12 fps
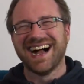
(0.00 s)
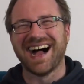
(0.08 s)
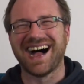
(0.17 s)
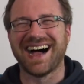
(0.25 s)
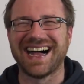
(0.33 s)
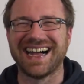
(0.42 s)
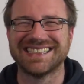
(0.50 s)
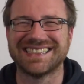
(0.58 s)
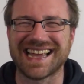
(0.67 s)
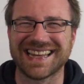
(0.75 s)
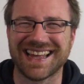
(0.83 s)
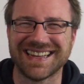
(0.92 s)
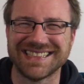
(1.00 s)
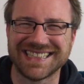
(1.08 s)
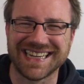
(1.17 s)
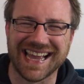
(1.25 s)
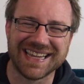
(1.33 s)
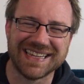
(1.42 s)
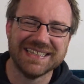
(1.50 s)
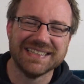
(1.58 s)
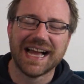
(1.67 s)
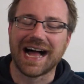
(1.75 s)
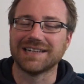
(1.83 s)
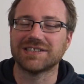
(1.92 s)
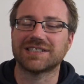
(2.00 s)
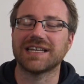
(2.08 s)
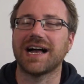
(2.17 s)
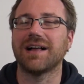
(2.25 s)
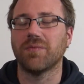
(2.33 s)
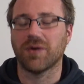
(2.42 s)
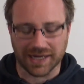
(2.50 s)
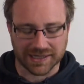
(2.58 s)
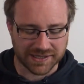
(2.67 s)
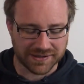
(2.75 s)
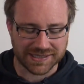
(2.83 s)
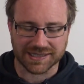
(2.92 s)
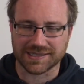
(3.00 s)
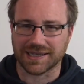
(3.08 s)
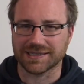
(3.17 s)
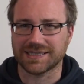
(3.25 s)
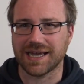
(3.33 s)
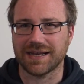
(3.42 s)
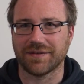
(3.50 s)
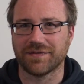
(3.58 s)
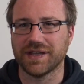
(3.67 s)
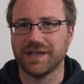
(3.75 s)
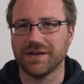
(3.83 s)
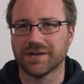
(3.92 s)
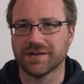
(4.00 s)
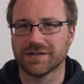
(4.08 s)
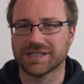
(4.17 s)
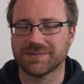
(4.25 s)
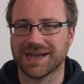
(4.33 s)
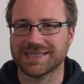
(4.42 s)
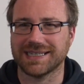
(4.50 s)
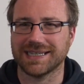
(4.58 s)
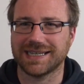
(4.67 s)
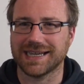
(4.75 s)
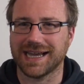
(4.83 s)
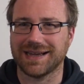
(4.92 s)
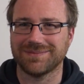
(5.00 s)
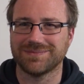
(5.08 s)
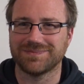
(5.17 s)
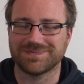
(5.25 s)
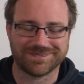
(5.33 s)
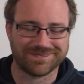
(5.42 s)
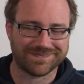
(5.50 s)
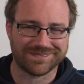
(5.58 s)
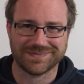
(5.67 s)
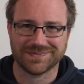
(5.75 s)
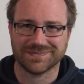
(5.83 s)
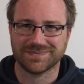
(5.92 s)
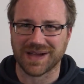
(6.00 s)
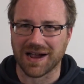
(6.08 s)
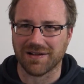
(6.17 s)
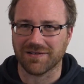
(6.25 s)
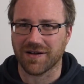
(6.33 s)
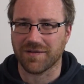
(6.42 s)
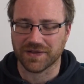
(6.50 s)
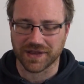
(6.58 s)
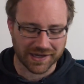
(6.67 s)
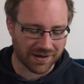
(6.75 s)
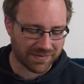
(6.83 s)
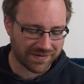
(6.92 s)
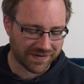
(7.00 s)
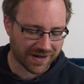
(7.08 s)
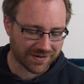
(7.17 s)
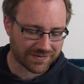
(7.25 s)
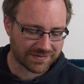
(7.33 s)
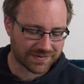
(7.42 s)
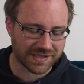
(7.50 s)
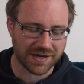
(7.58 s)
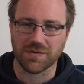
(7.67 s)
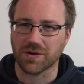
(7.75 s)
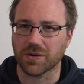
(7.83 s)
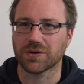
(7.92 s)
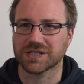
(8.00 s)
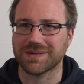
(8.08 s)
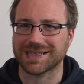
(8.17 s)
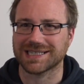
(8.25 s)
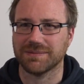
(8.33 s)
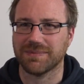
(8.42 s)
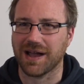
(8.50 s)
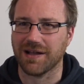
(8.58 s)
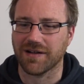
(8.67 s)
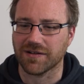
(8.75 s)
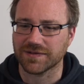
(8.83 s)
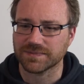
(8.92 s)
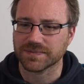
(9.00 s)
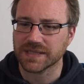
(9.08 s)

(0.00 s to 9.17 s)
Oh, technology, eh? What I'll do is I'll turn off the automatic power off thing on my phone so it won't automatically power off.